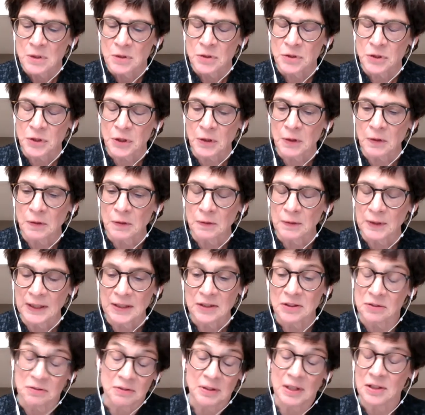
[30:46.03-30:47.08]
So
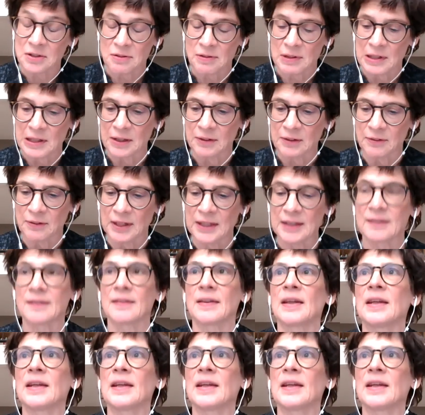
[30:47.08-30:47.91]
that's really great.